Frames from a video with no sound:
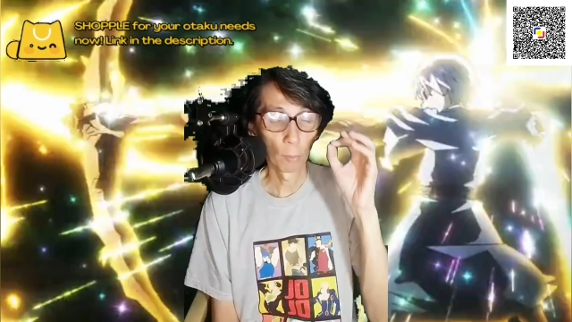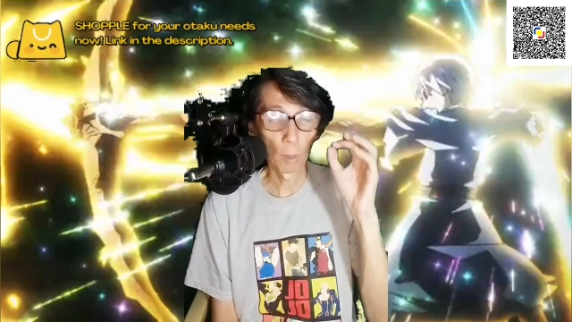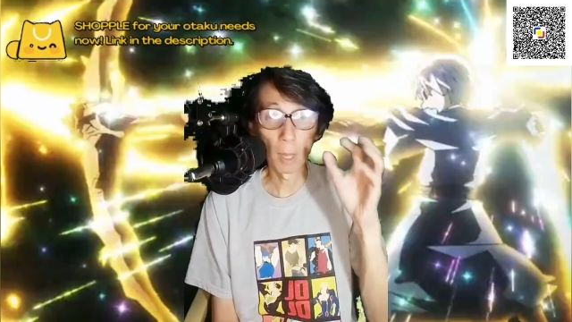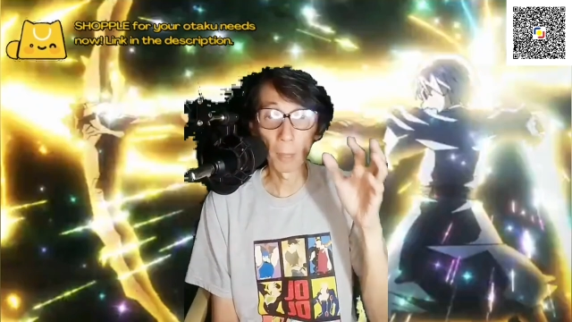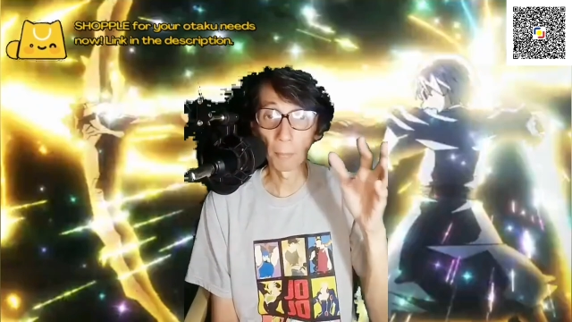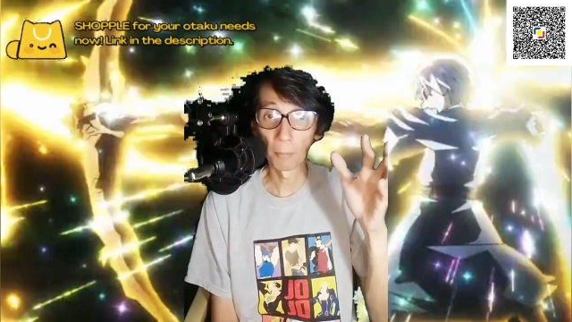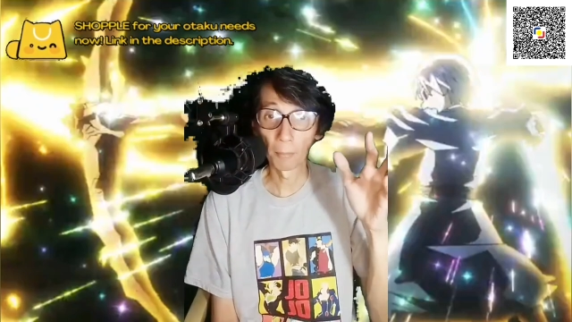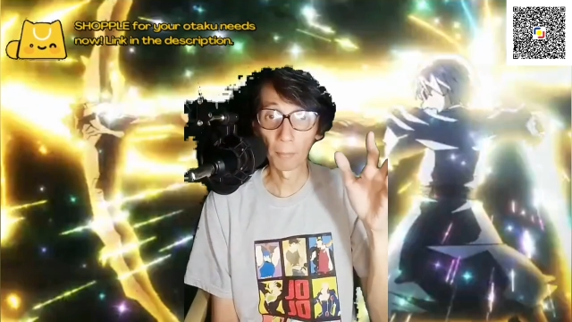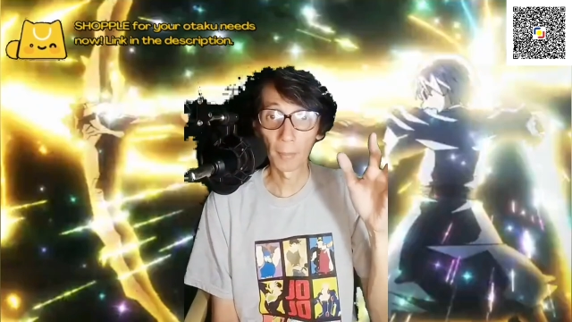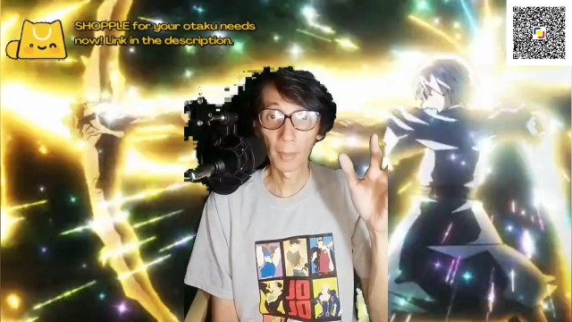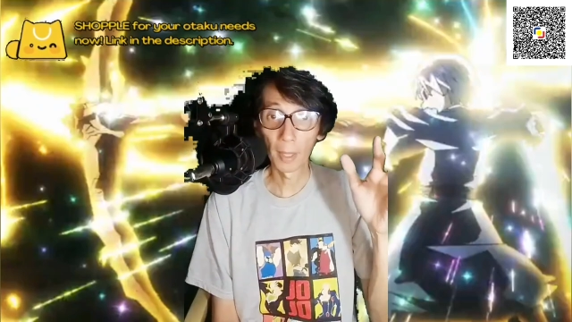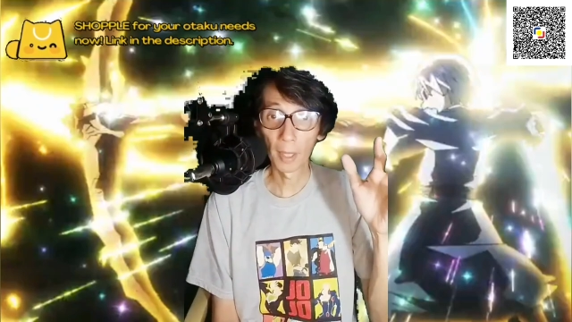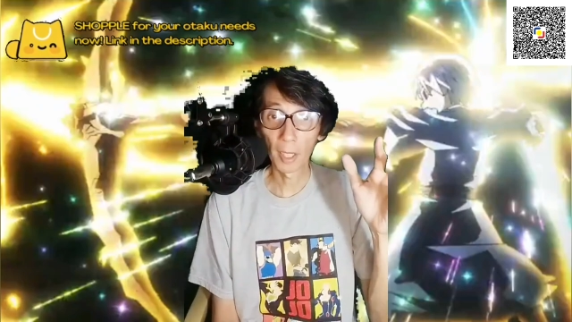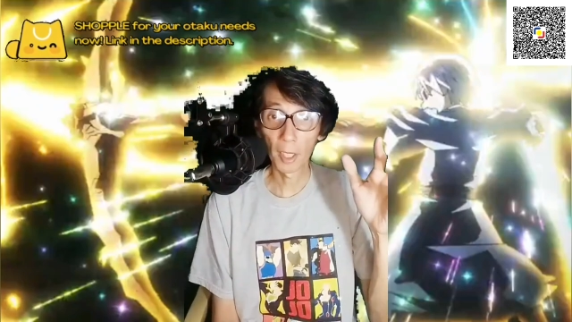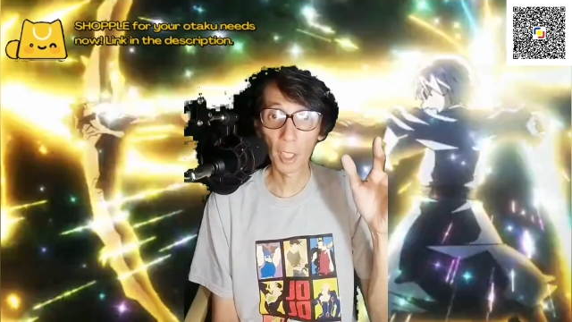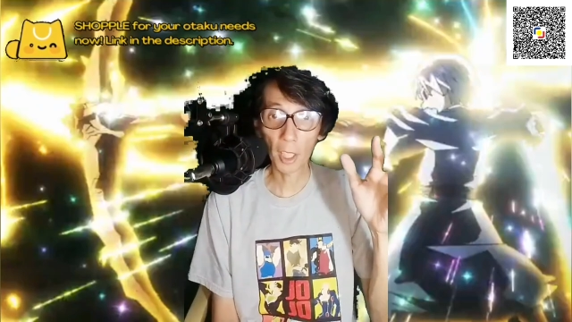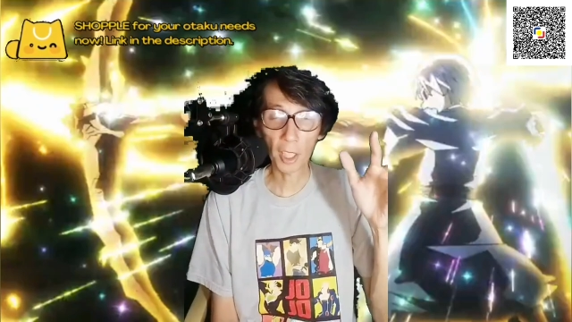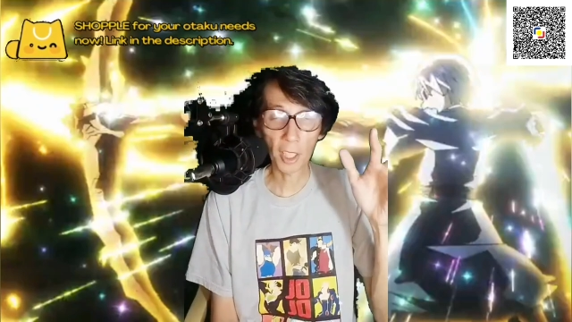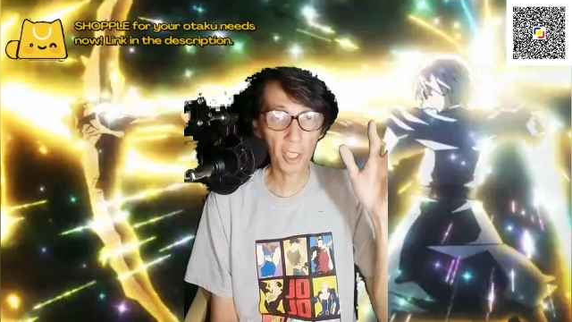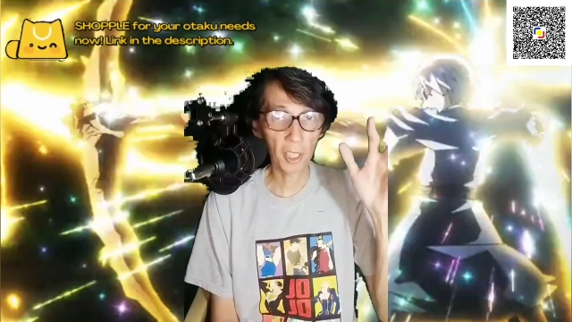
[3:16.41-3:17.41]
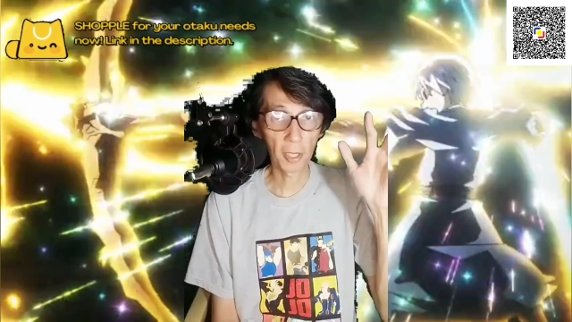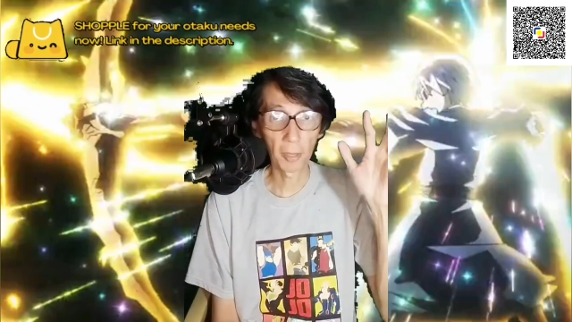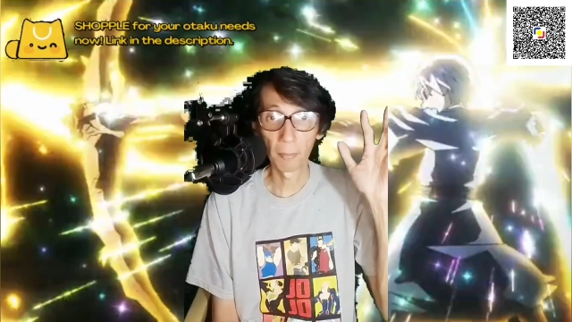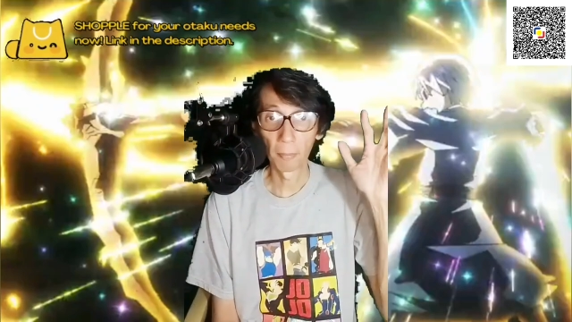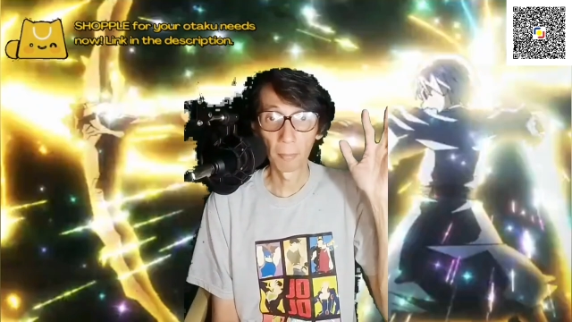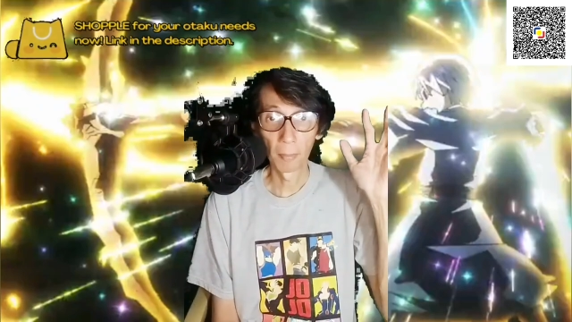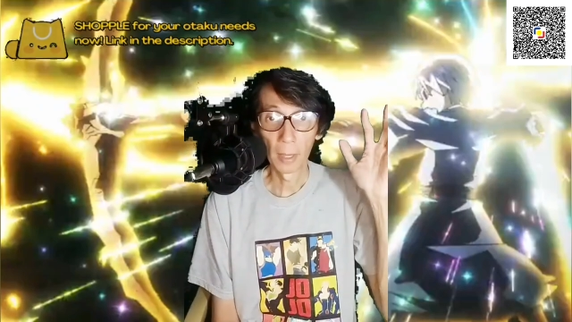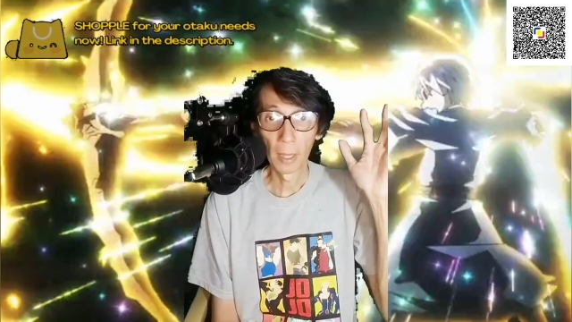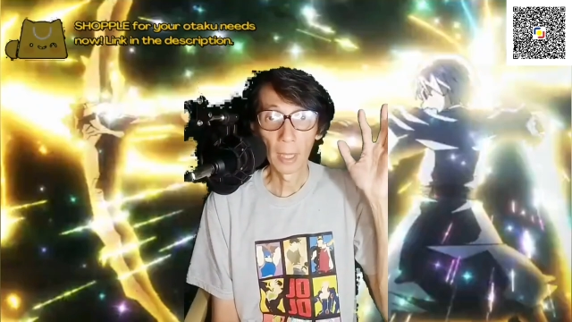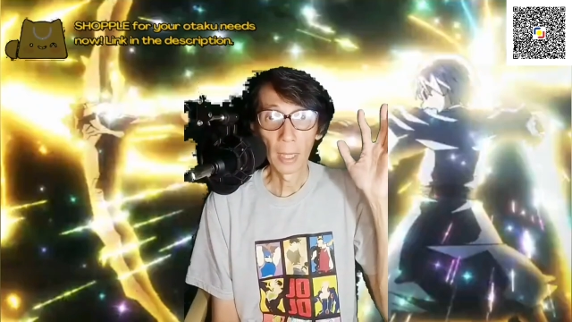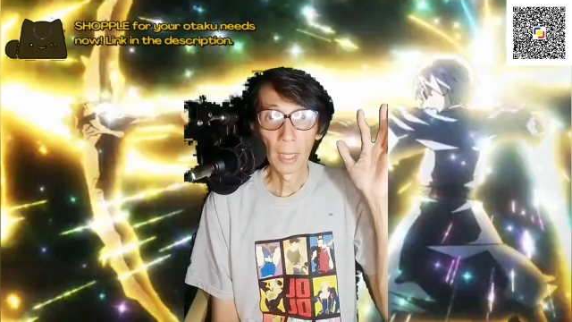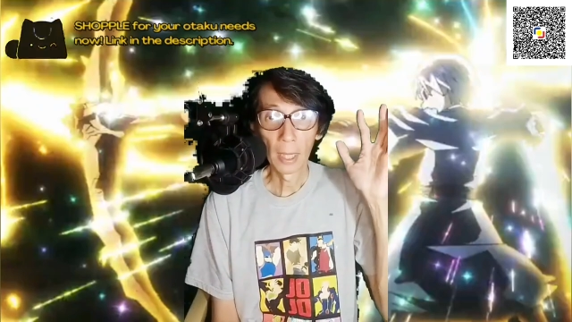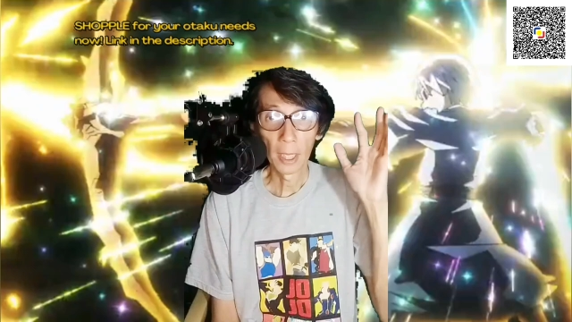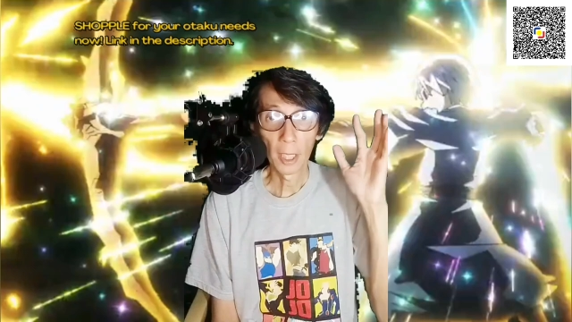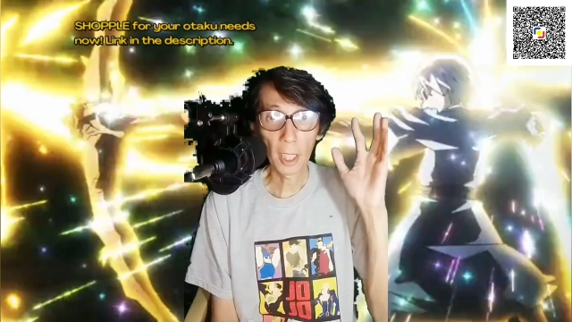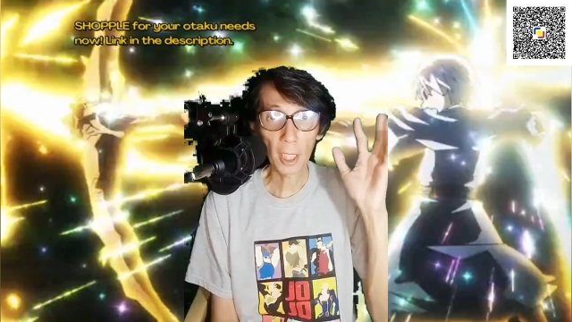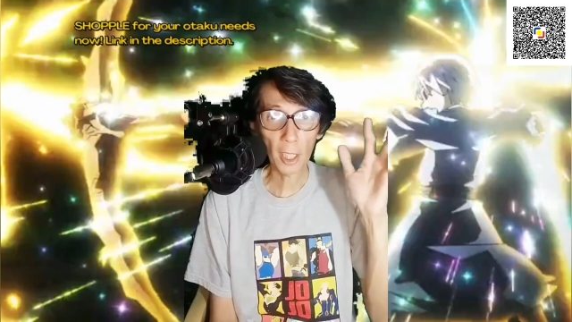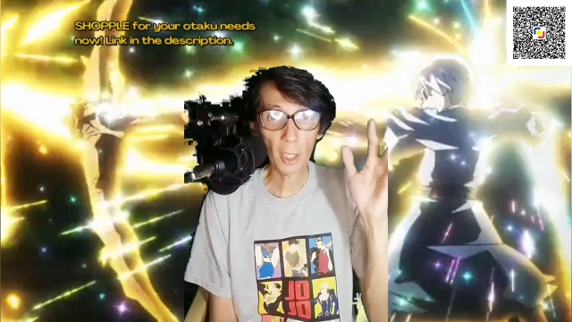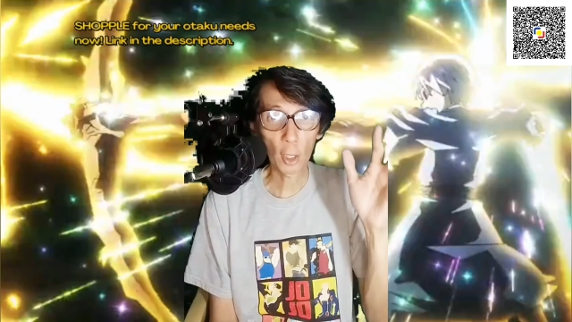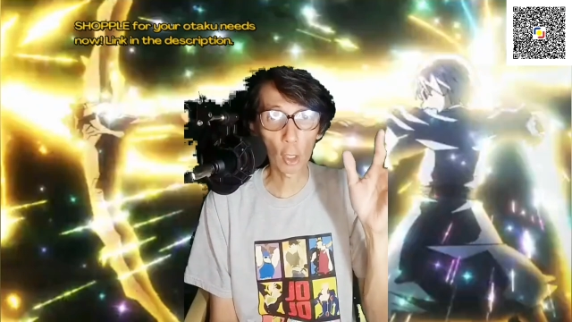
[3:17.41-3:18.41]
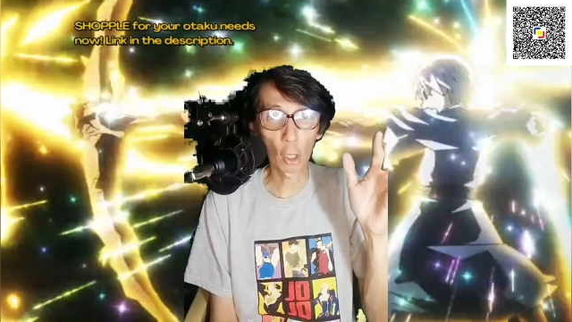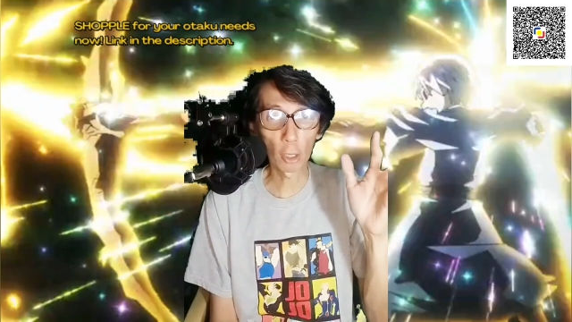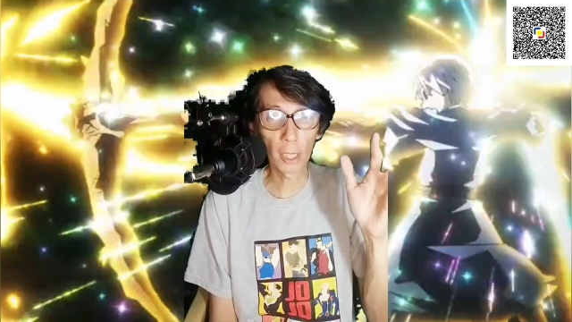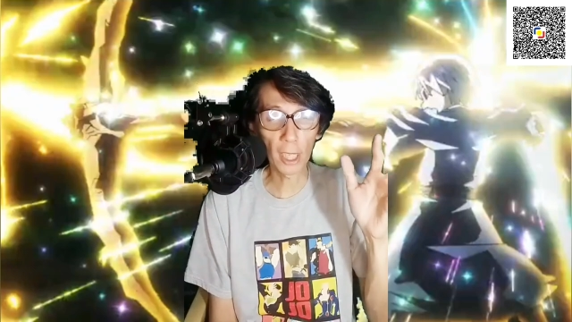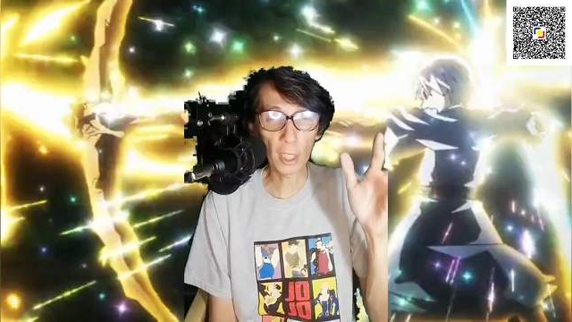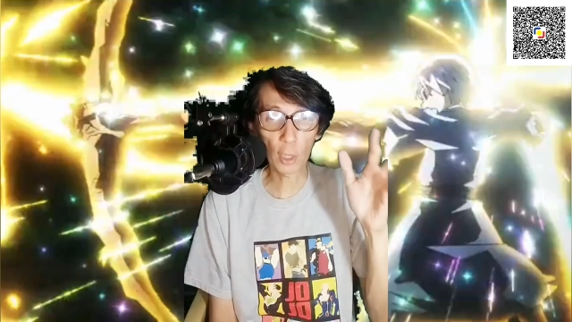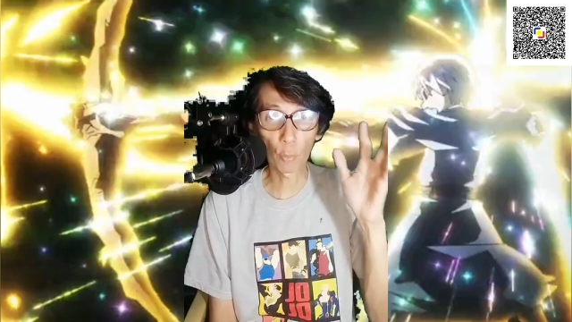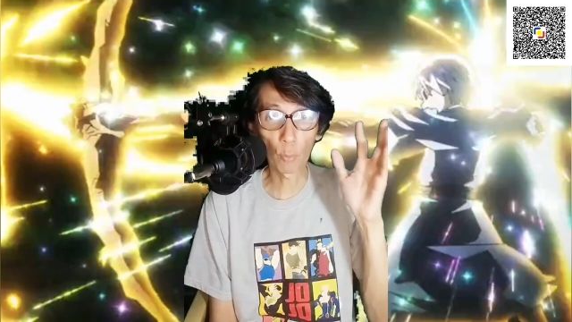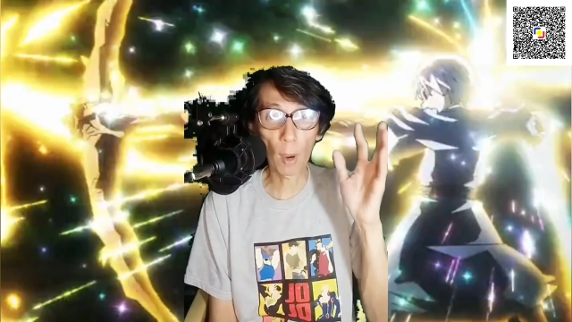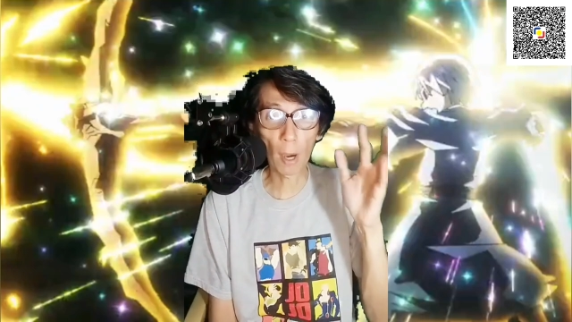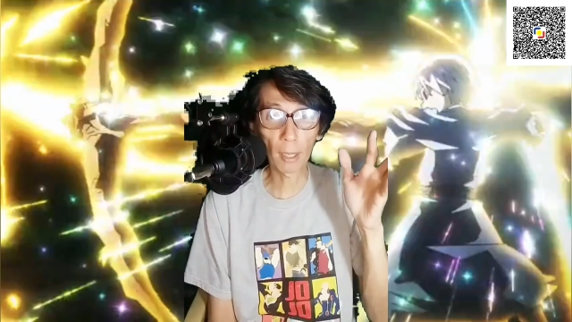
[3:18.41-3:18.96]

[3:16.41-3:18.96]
well, just told us